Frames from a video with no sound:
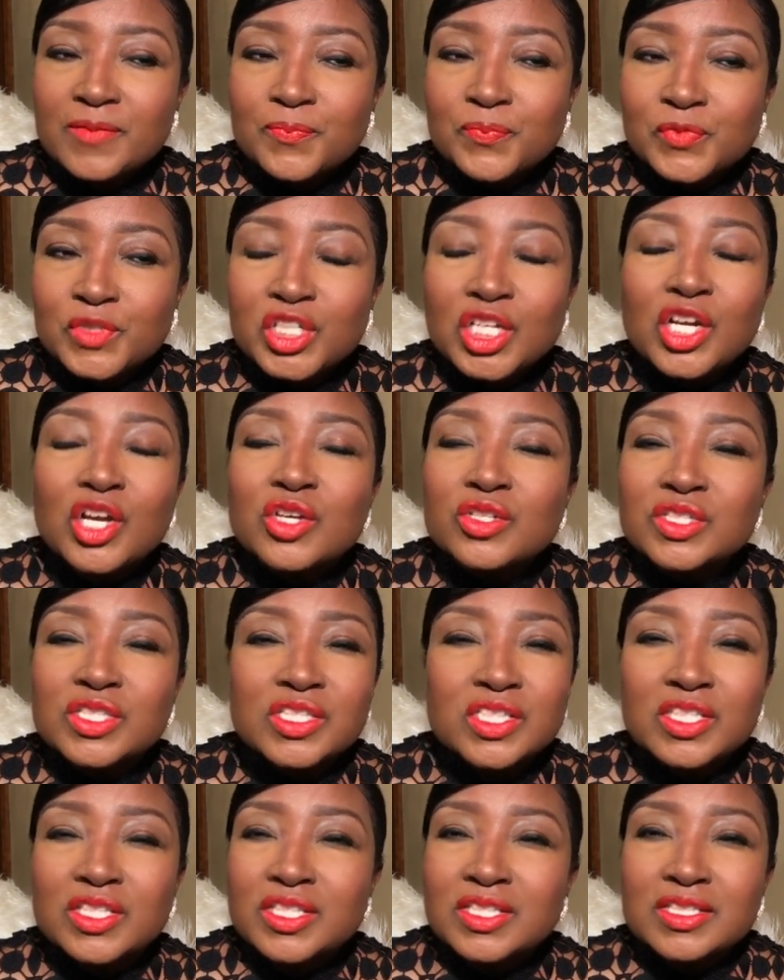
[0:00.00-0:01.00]

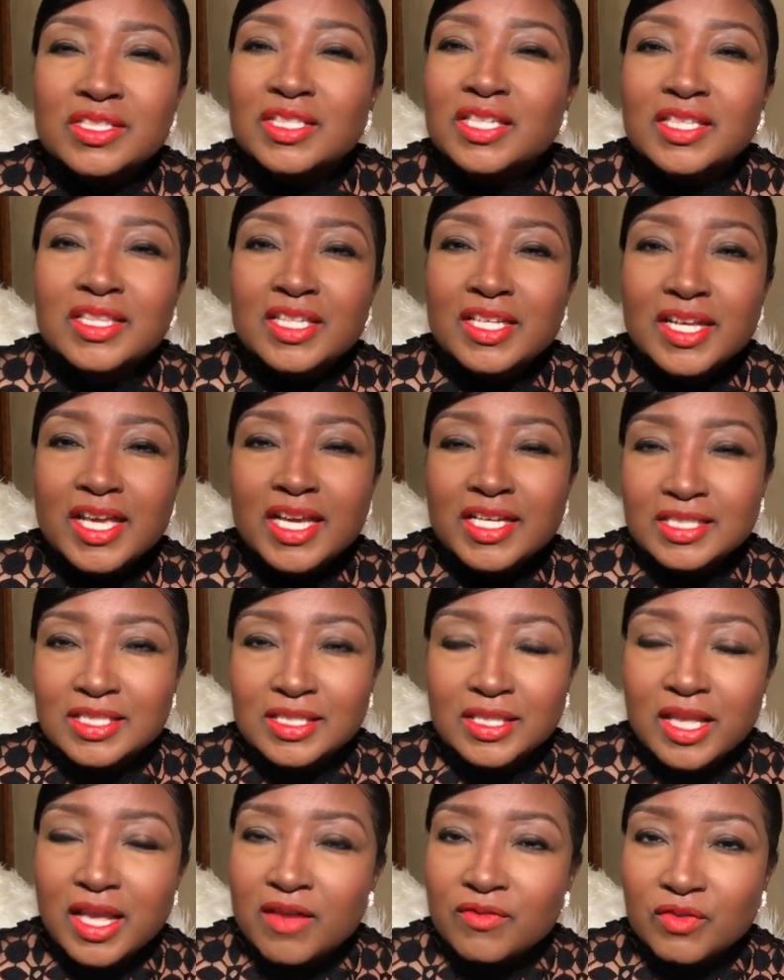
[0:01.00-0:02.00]
to the next
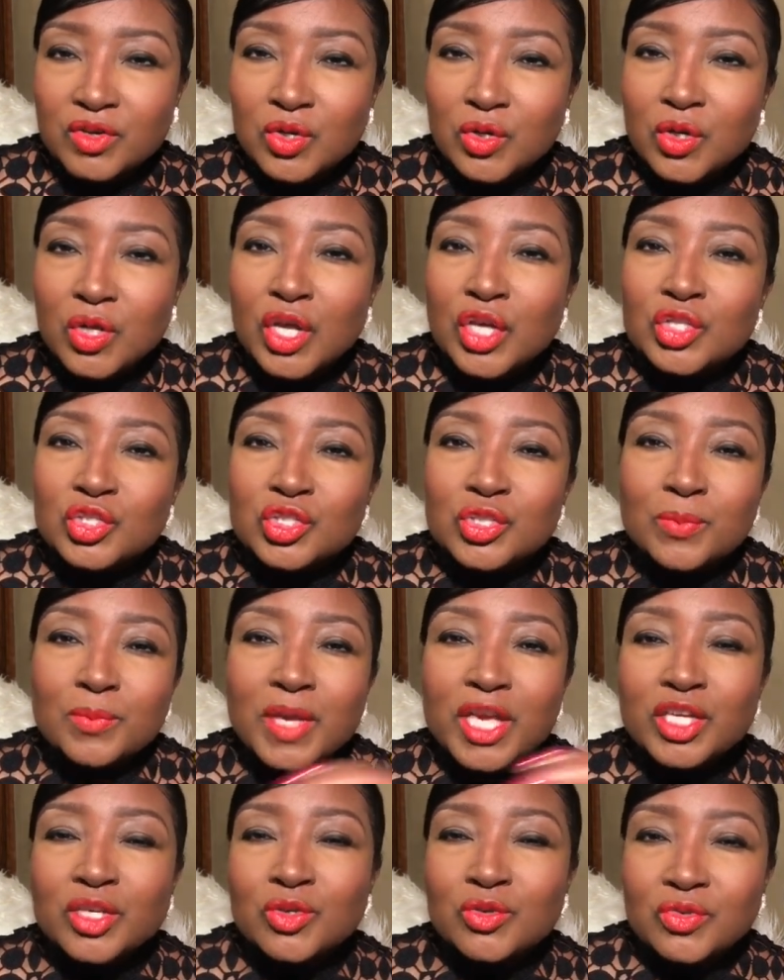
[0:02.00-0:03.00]
level to
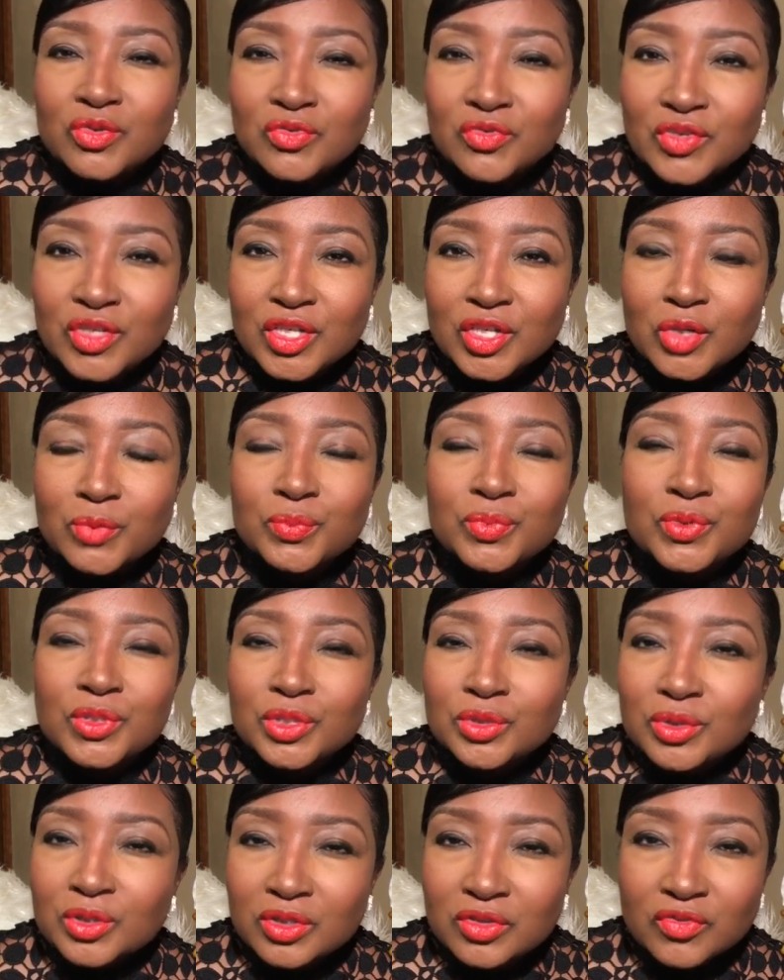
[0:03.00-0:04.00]
make you feel
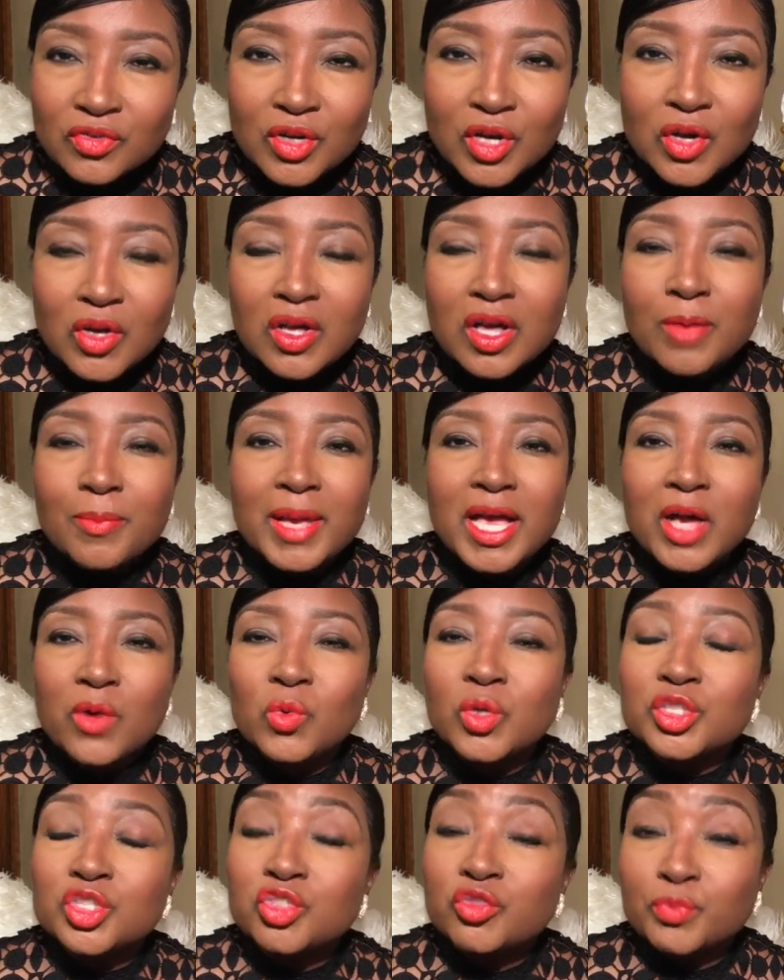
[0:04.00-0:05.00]
beautiful about
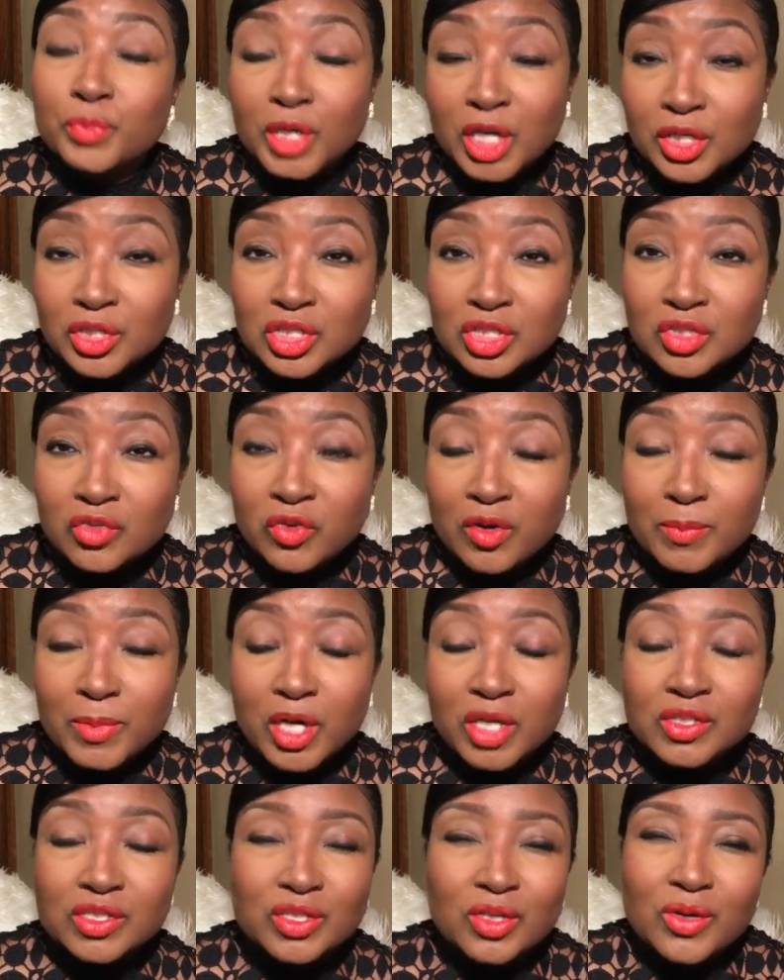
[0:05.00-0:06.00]
what you've purchased from
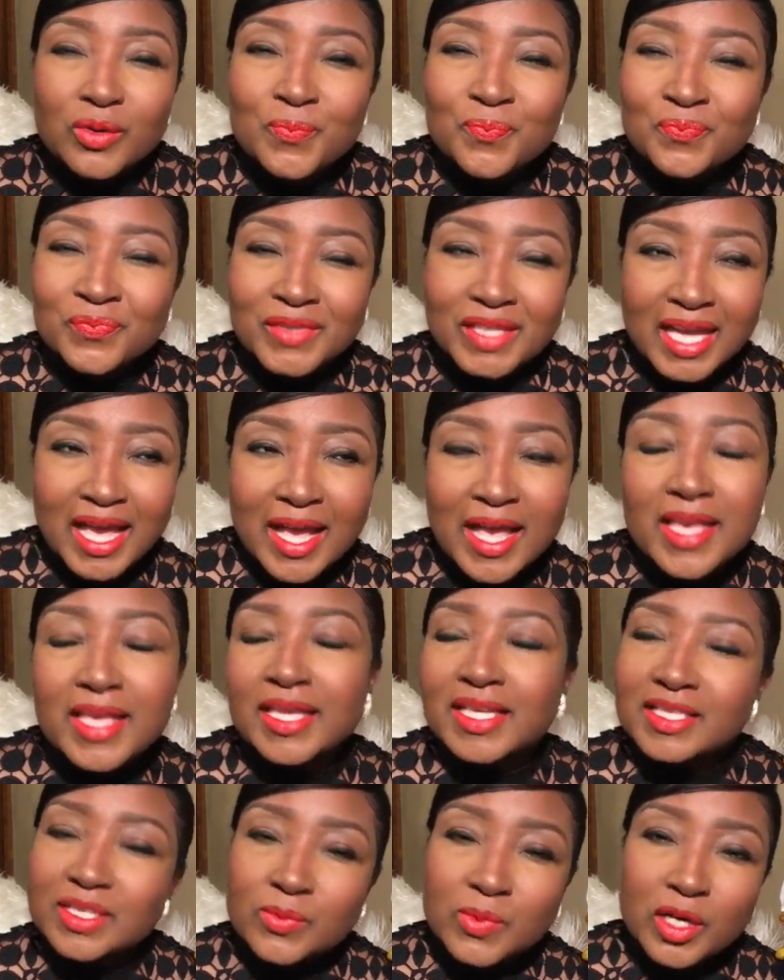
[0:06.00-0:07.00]
her. So
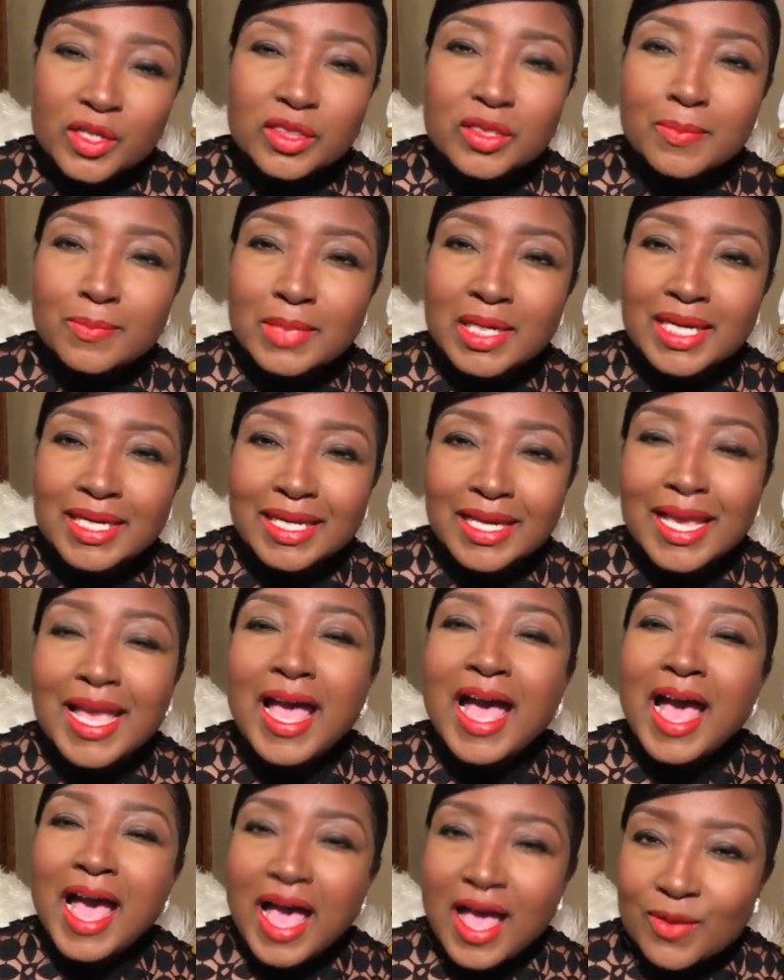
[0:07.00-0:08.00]
is it worth the money?
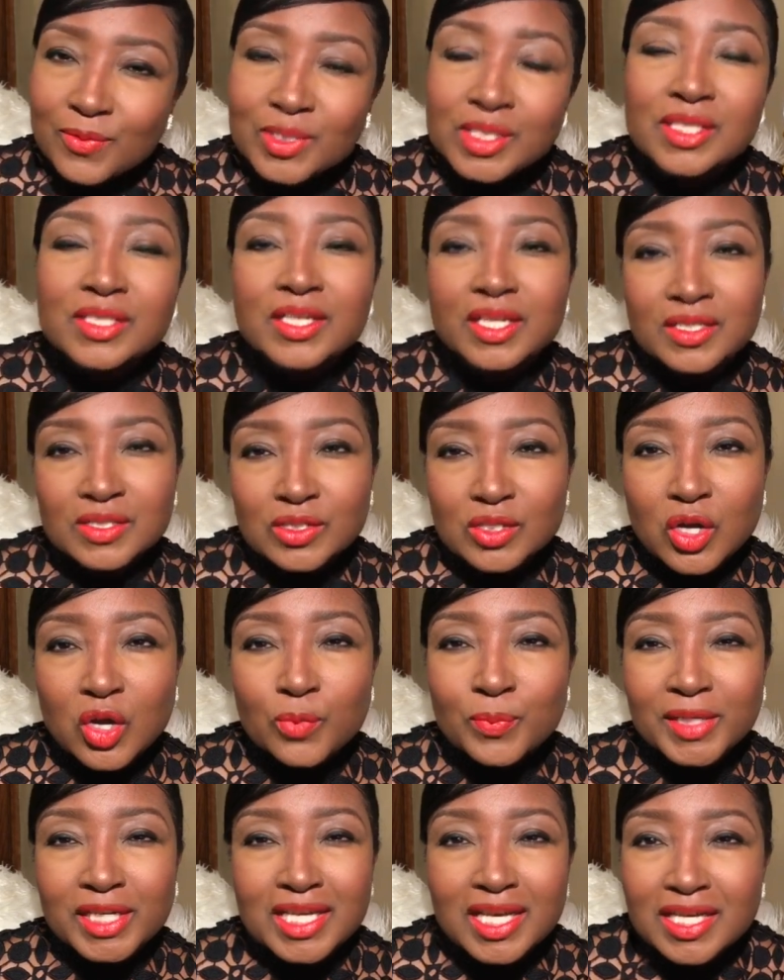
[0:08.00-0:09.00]
I would say so,
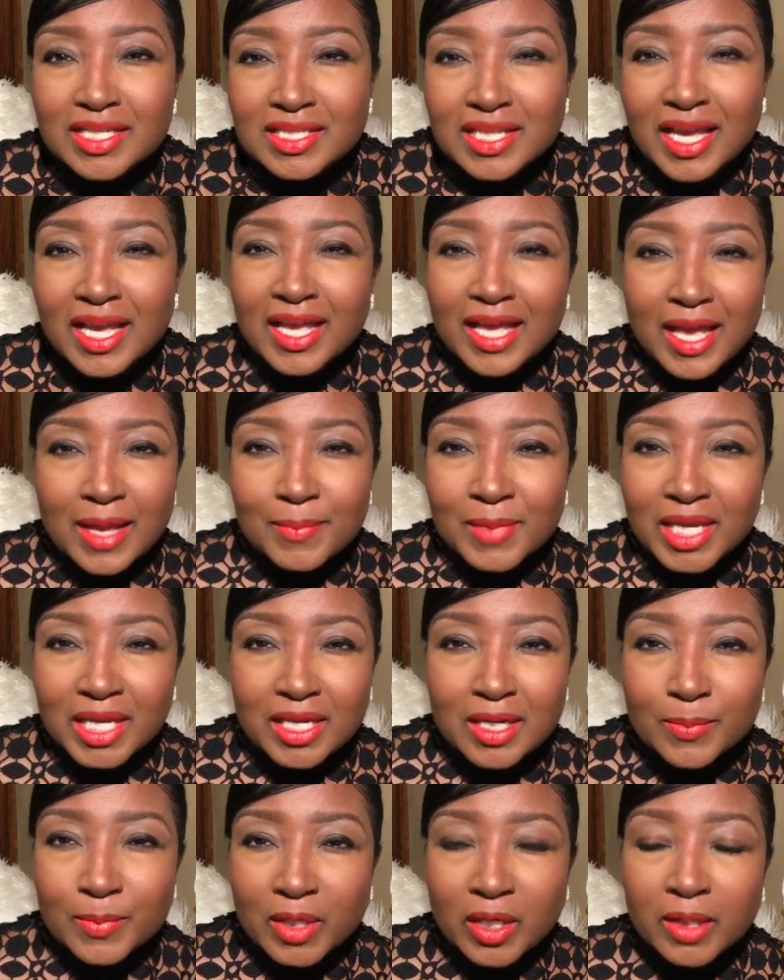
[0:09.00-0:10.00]
because, I mean,
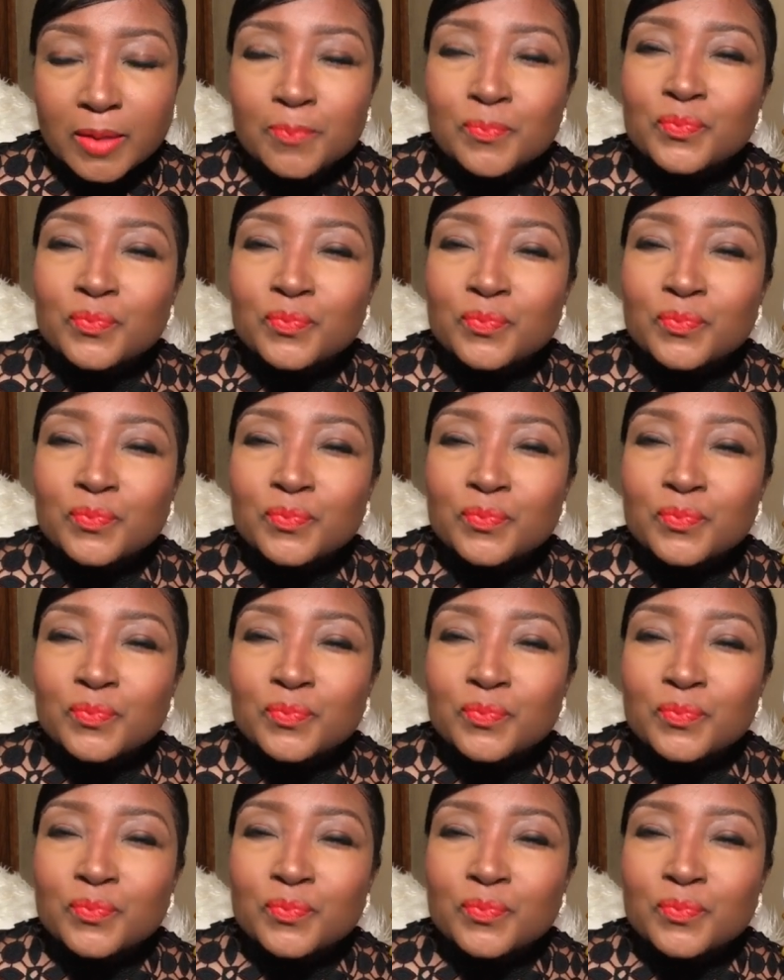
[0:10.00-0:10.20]
come on.